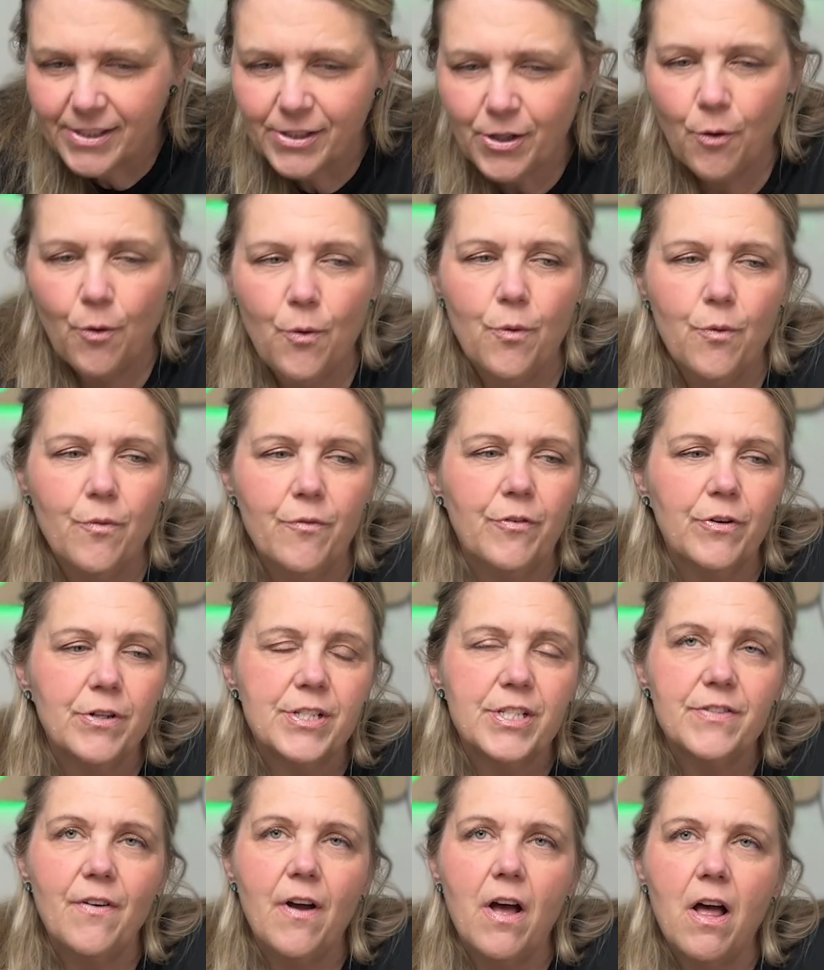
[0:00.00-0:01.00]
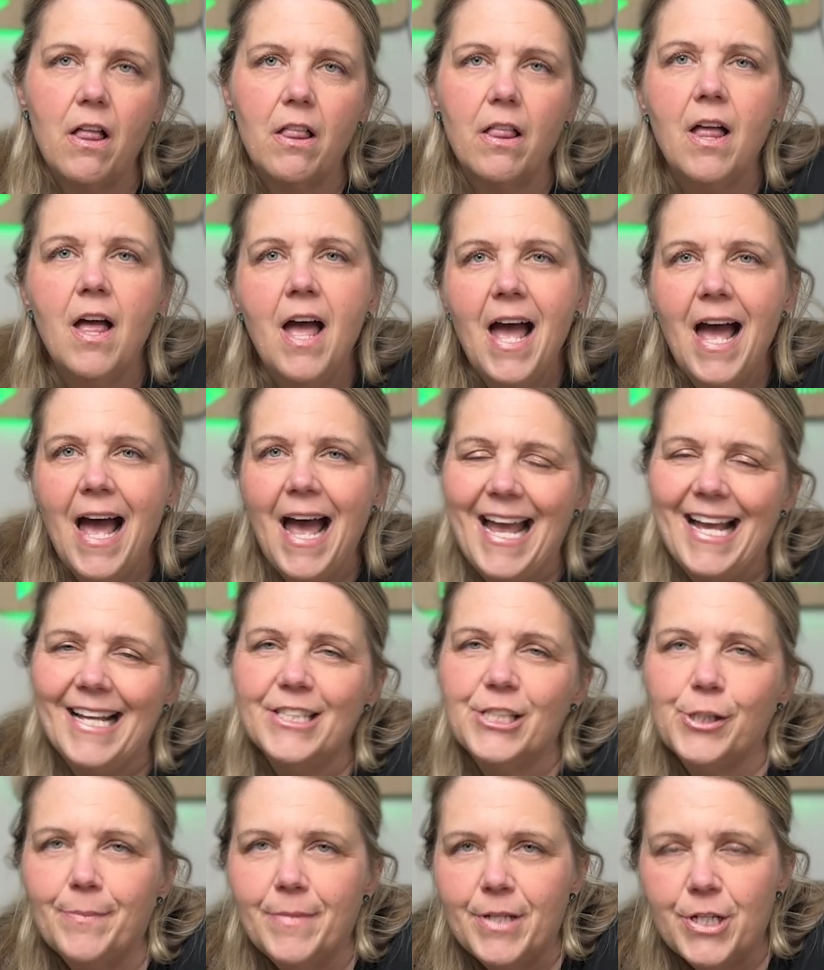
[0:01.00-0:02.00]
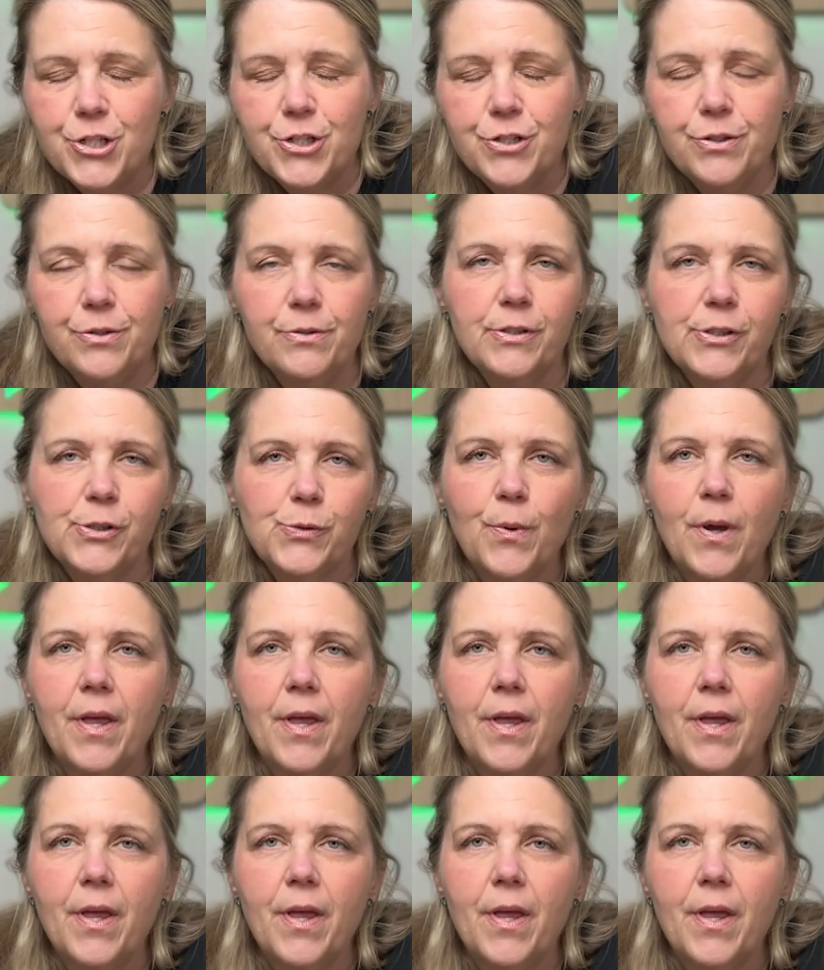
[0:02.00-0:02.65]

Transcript: So first of all, I had some issues